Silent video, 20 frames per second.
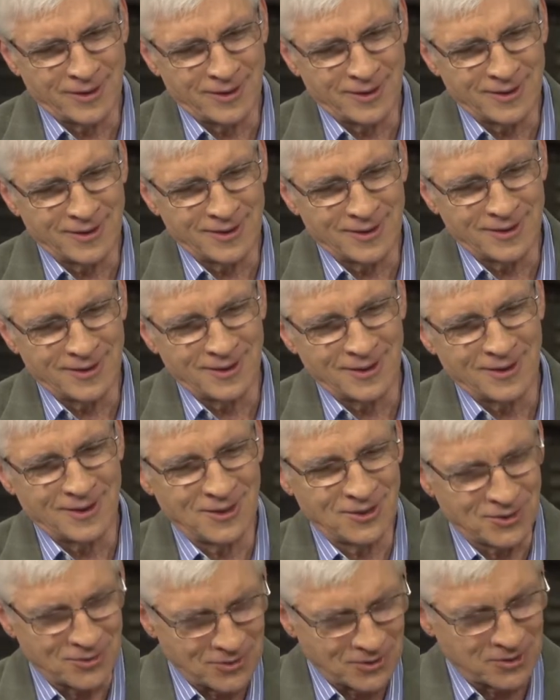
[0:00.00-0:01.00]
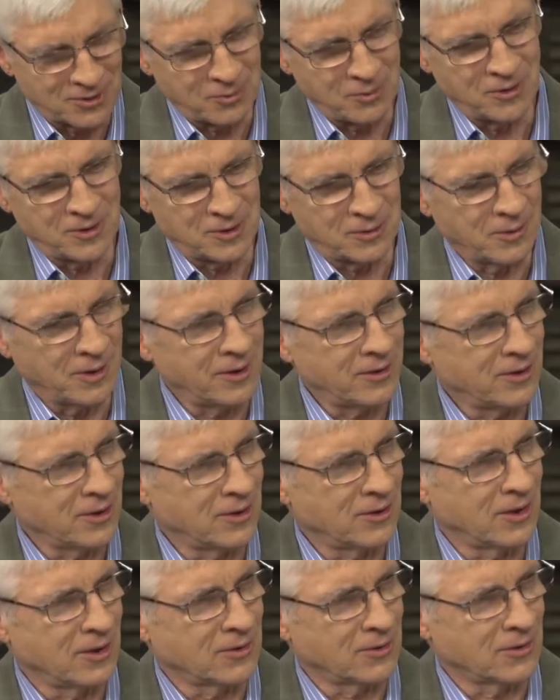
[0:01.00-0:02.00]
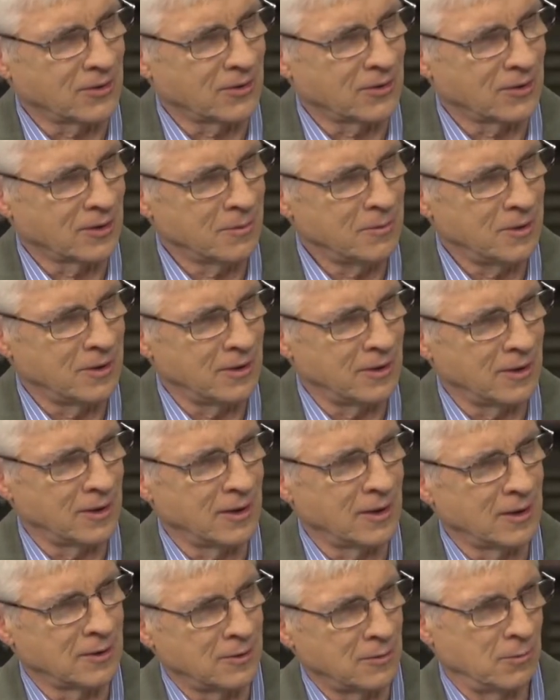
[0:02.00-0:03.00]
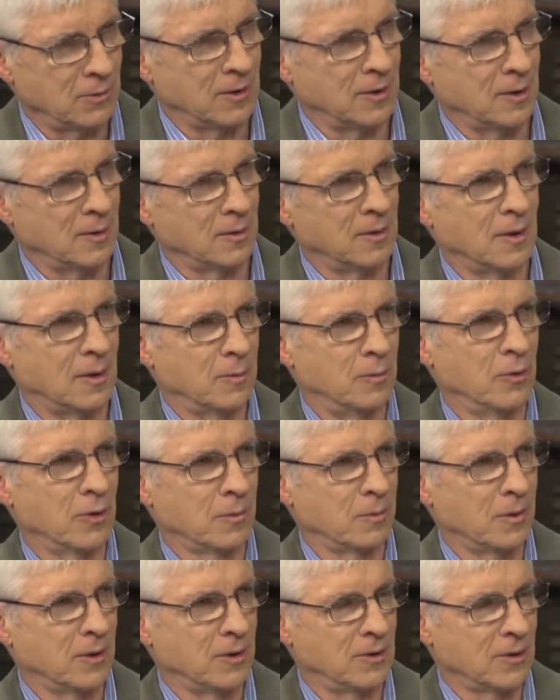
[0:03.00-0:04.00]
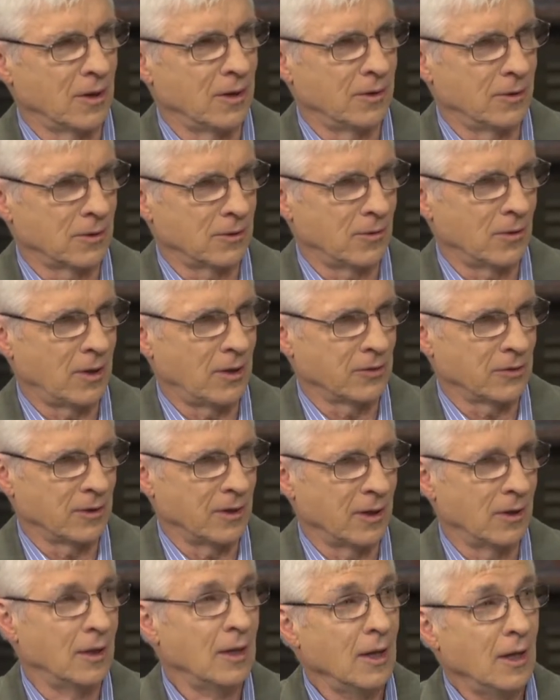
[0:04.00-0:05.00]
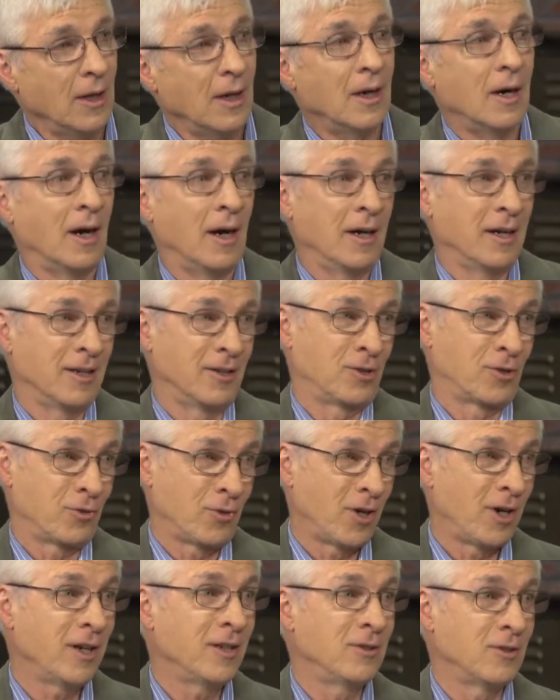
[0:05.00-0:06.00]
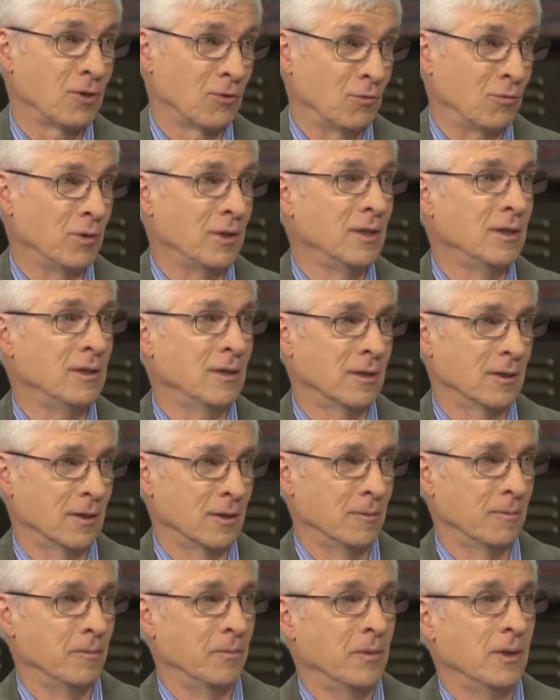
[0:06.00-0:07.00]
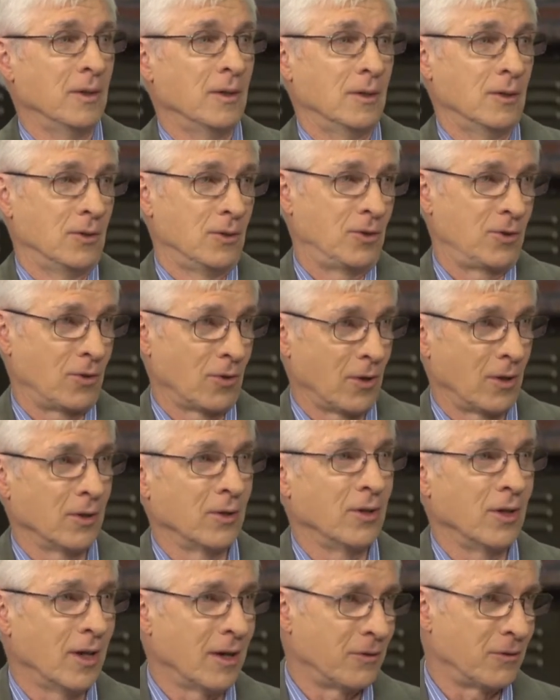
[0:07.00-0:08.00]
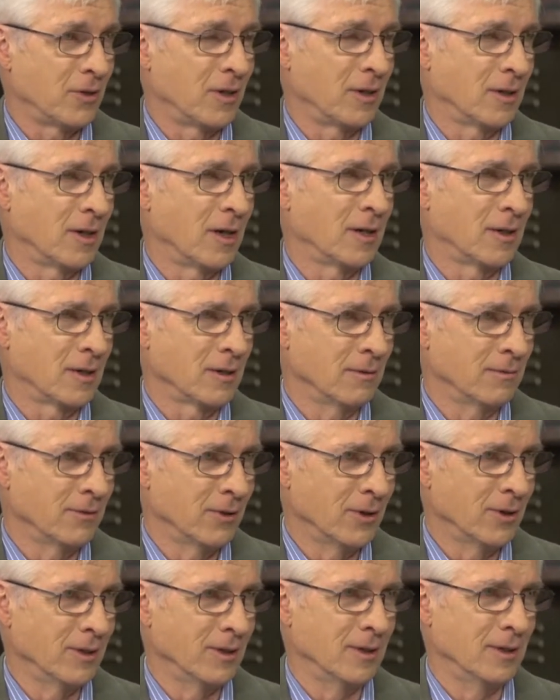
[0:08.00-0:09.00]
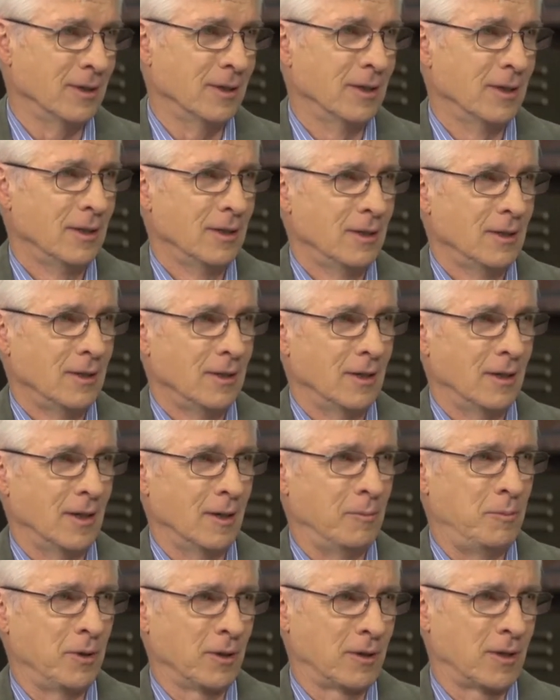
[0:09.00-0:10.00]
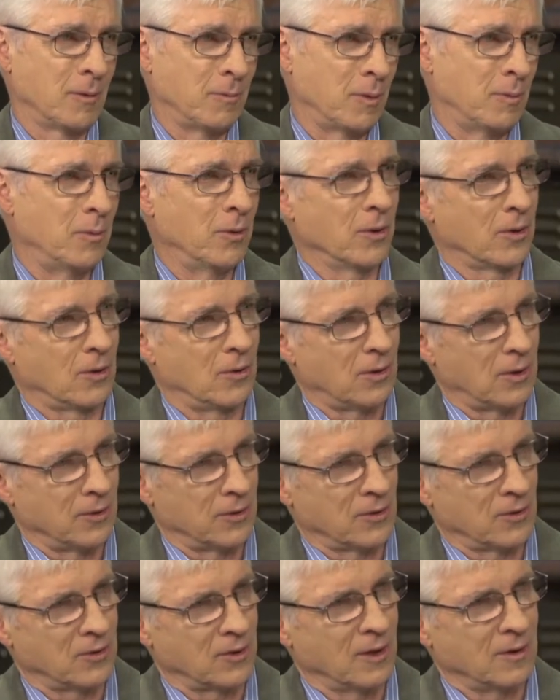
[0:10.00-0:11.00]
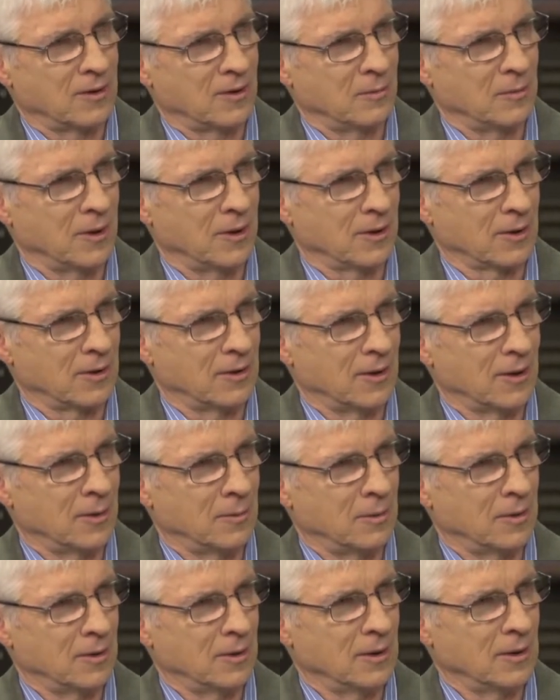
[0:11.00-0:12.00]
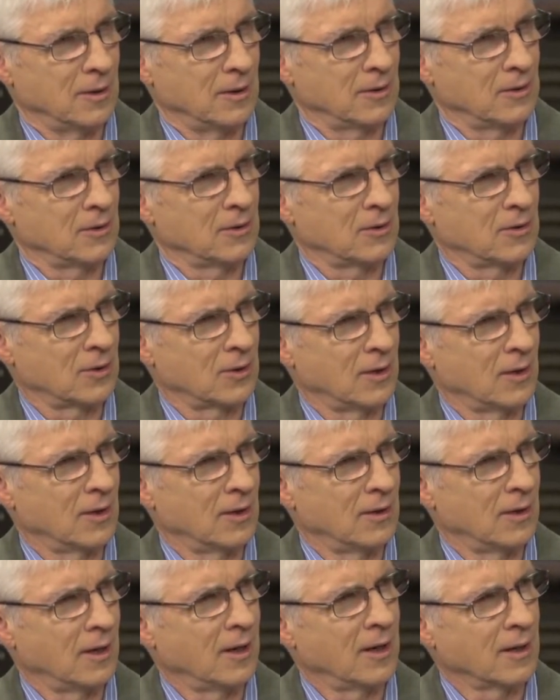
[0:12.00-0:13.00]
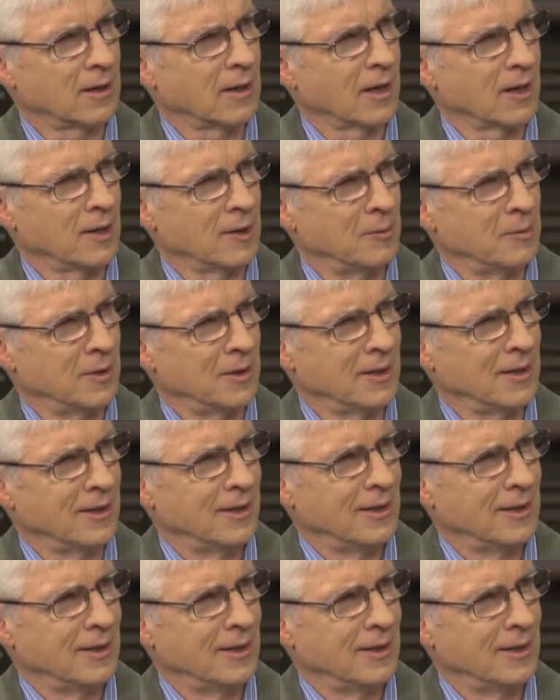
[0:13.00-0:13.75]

a history of spirituality class at the seminary, I had to read a book by John of the Cross. Now, I had tried to read him shortly after I got converted. And I picked up a book called Ascent of Mount Carmel, and it scared the heck out of me.